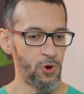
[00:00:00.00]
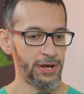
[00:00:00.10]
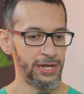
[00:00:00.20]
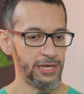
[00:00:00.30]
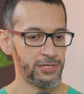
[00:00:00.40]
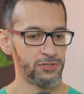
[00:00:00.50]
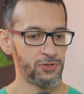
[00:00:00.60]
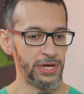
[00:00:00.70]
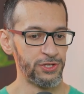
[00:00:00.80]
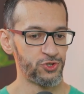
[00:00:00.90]
1 is
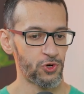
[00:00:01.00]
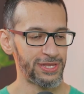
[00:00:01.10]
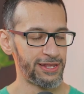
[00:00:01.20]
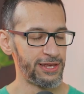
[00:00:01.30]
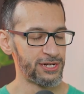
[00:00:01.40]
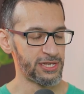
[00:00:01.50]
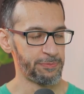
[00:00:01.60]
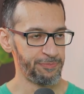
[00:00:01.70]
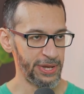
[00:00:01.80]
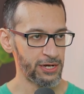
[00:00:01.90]
to ensure that there's a
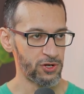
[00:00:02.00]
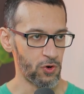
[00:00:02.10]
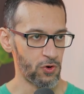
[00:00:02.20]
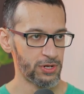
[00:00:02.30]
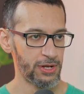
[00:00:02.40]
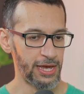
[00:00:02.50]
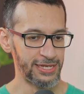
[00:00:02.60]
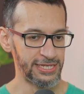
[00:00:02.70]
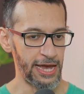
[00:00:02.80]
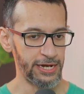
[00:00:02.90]
PIN code
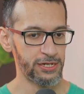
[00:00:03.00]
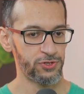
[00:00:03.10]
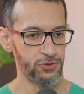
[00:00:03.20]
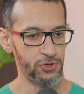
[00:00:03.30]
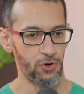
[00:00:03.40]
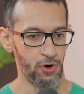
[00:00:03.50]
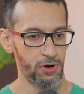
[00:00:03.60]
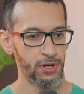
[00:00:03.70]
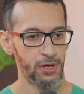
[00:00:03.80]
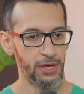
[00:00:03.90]
assigned to
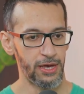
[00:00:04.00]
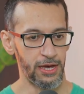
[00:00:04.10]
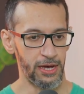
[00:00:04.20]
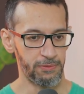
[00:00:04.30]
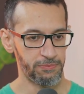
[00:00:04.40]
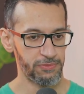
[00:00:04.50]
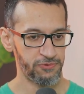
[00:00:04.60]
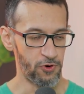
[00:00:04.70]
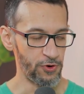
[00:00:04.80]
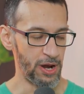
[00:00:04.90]
your
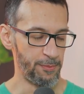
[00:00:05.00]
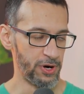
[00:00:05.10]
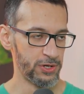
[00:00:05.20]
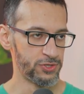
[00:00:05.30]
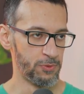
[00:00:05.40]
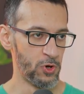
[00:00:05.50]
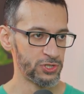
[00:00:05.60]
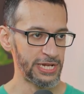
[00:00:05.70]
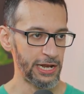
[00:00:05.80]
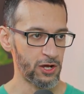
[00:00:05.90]
phone number. So
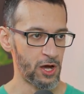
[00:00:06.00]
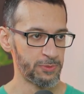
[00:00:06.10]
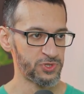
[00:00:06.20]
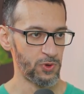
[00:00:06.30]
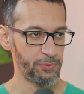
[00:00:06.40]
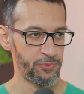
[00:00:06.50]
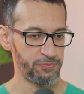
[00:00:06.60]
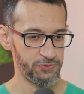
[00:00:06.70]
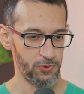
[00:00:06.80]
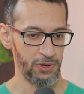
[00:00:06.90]
most telecoms
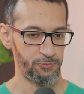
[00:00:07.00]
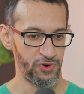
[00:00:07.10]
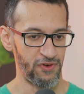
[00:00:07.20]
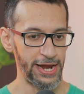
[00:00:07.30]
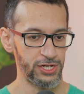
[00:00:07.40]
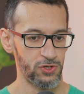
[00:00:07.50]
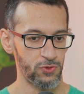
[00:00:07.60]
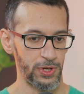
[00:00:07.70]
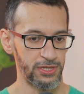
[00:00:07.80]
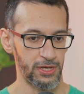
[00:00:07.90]
will provide
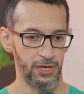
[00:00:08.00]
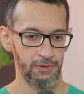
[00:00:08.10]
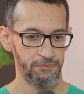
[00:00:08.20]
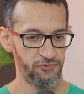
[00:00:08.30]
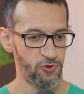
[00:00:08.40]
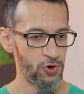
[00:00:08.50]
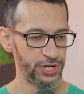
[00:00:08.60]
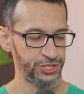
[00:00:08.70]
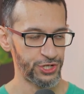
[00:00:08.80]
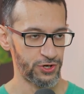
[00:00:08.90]
you with a
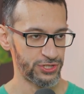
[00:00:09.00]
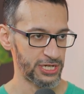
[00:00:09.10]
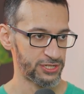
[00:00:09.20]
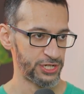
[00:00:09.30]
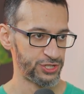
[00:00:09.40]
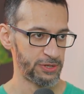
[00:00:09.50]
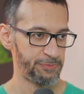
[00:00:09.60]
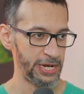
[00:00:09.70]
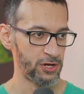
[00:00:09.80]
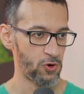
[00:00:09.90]
4-digit or
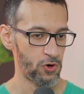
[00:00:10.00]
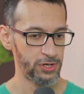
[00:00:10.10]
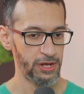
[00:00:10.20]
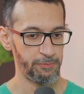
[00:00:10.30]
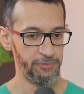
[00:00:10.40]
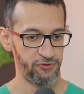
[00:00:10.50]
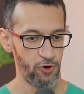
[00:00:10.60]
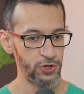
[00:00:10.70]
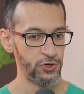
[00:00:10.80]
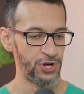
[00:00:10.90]
6-digit PIN code
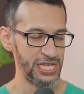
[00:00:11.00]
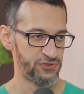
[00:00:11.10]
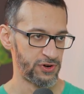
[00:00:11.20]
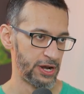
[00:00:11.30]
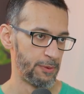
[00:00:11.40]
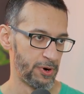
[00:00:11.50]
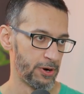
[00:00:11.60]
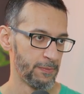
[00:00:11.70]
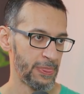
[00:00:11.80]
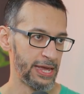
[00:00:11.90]
before you transfer a
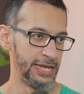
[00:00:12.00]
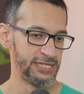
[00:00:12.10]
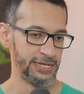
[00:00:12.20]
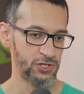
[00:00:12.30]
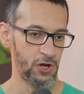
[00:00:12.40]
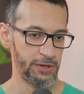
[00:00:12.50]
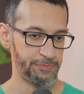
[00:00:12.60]
number. It's called